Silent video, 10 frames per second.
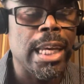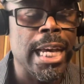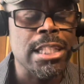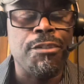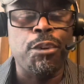
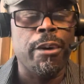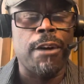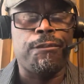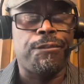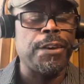as a
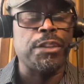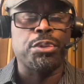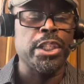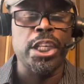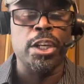
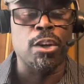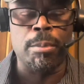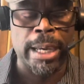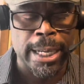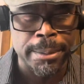53-year-old
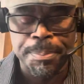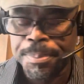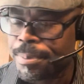man,